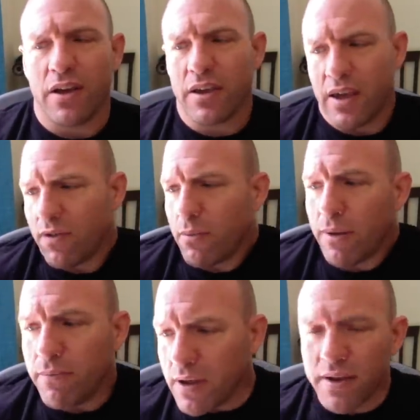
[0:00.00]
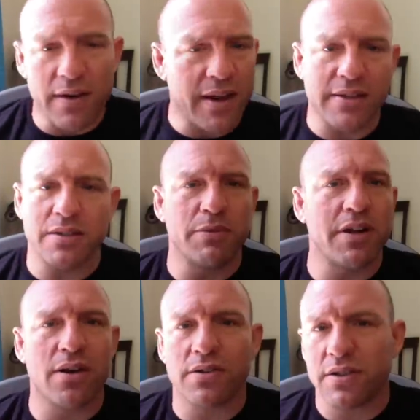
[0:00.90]
Give him a million Yancy
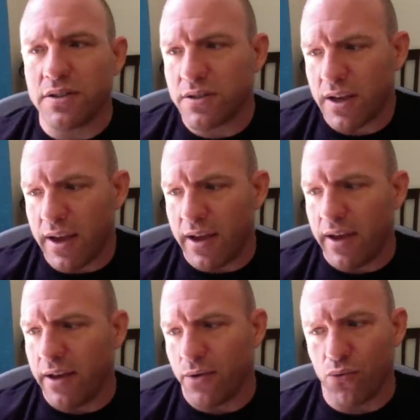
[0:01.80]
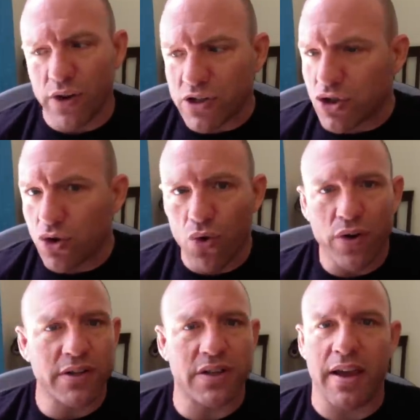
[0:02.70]
Medeiros and Rick
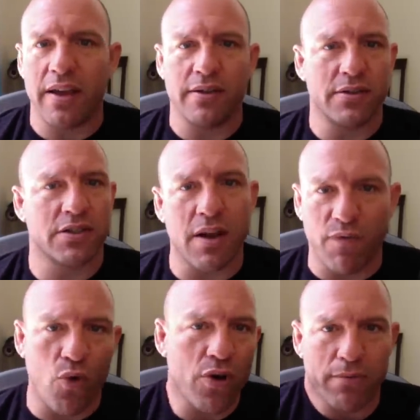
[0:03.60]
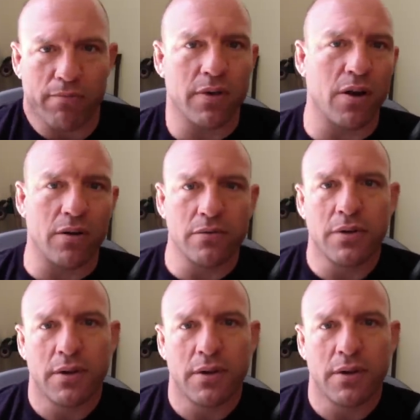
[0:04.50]
Stories and these step forward and,